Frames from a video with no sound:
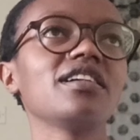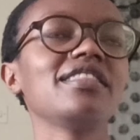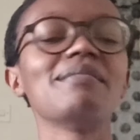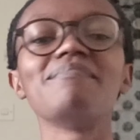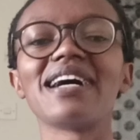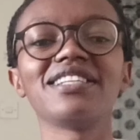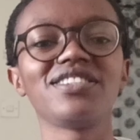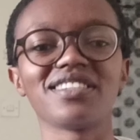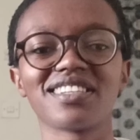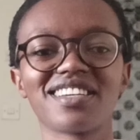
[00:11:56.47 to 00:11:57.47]
the
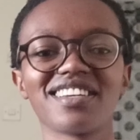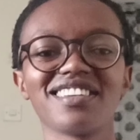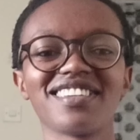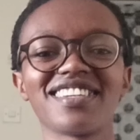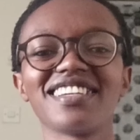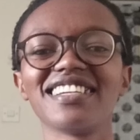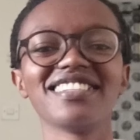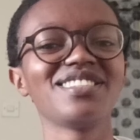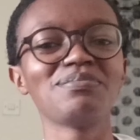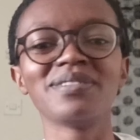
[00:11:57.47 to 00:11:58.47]
magic, to
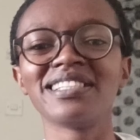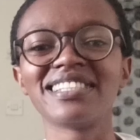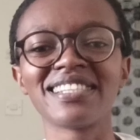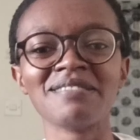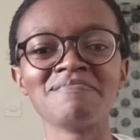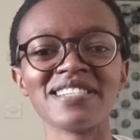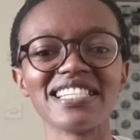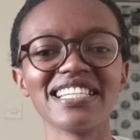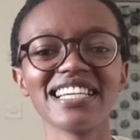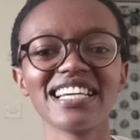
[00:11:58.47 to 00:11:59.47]
put it simply,